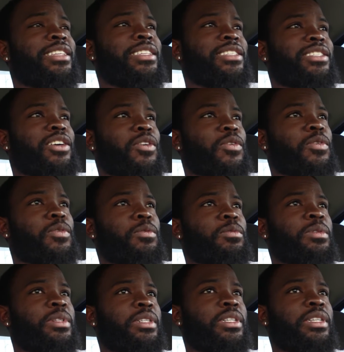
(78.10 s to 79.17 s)
So
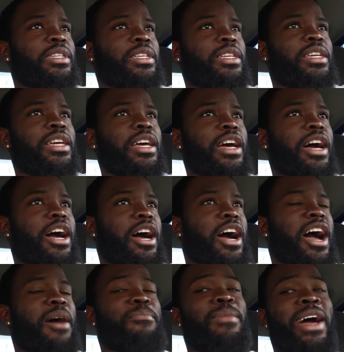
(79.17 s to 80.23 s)

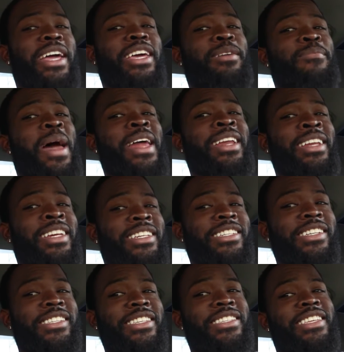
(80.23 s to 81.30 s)
I might get Madden this
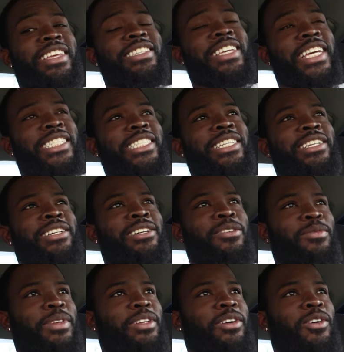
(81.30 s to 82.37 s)
year since they changing it up
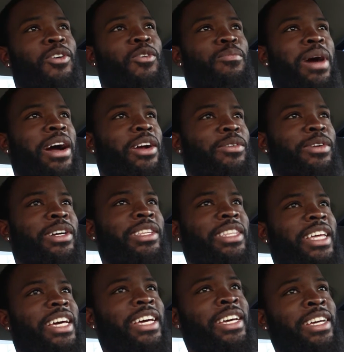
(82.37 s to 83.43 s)
with the whole my career
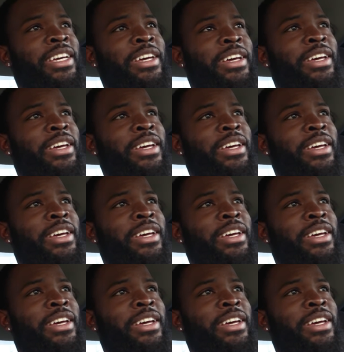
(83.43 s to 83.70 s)
thing.